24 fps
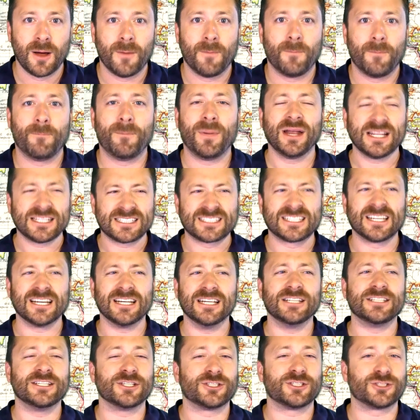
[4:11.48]
but it's going to
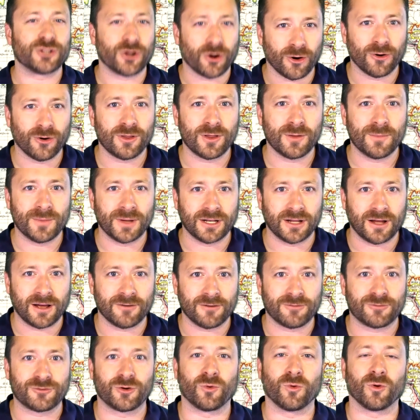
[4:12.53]
deter them
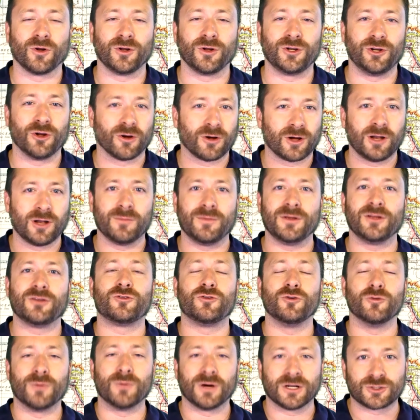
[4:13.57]
enough to where you're going to be
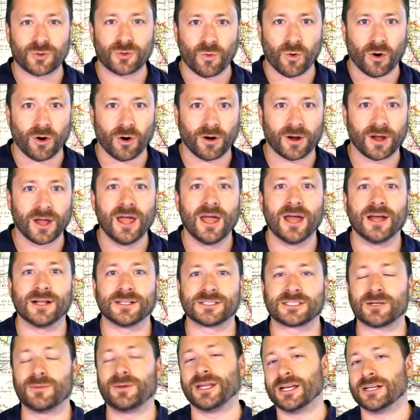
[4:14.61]
too much work, and
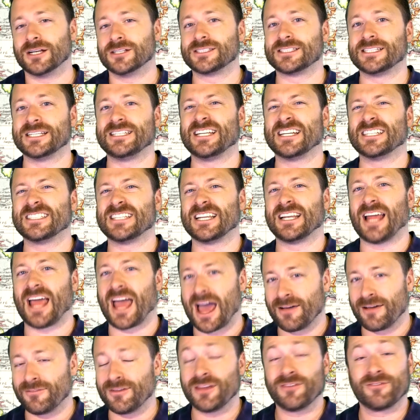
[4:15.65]
somebody else that doesn't
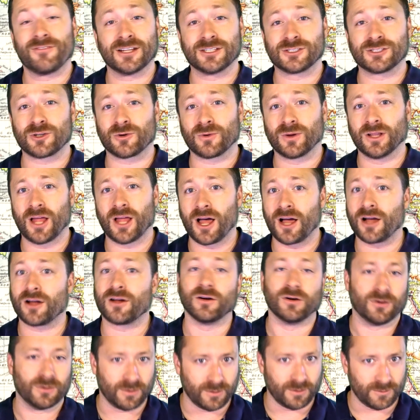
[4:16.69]
have a fence or a lock
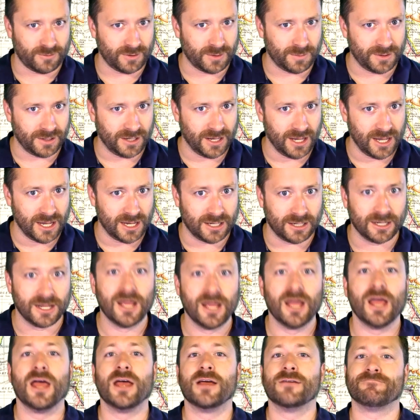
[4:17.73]
or a VPN
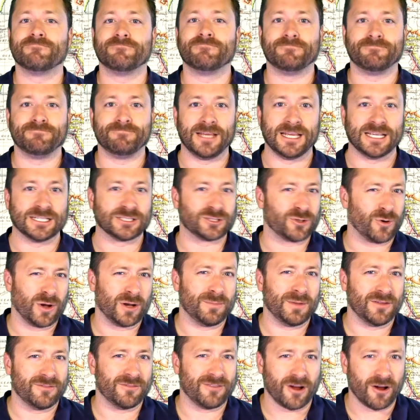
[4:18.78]
is going to
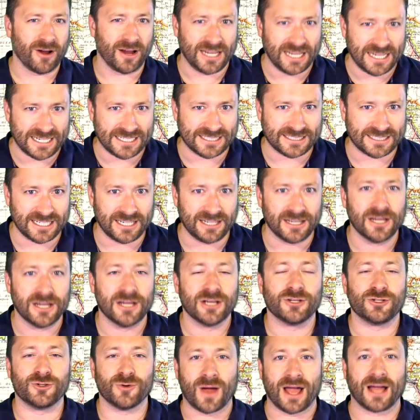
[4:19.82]
be very easy
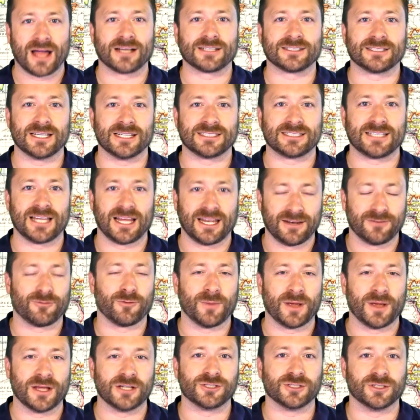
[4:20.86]
to access that
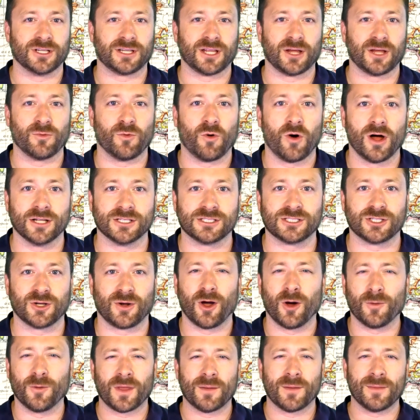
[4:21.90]
information that they want. So I
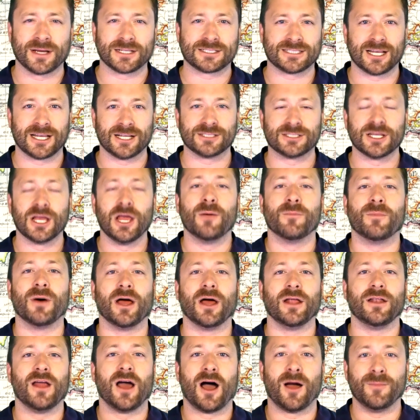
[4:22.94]
hope that makes sense,
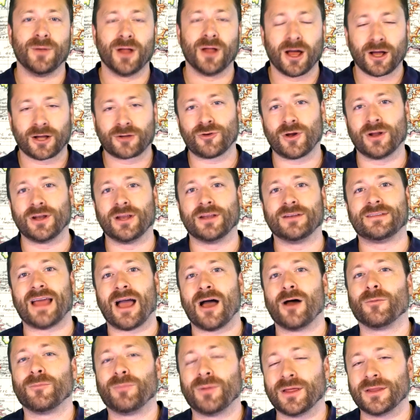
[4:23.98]
but I'm not trying to
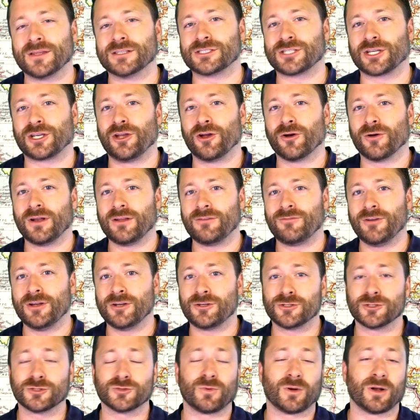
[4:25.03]
downplay the security
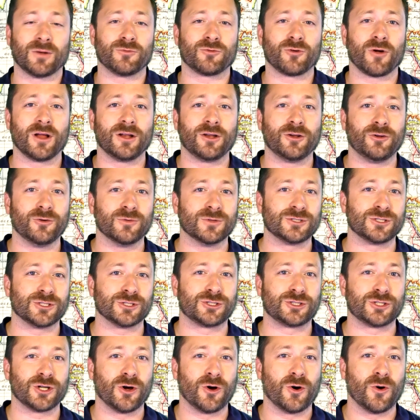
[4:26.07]
features. What I'm trying to do is just
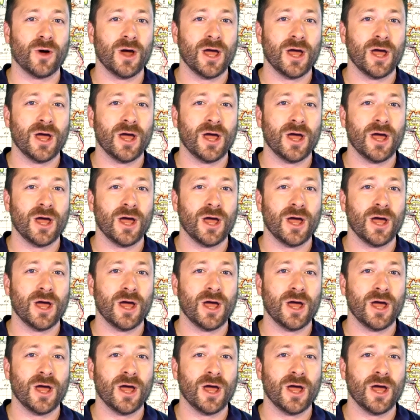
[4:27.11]
show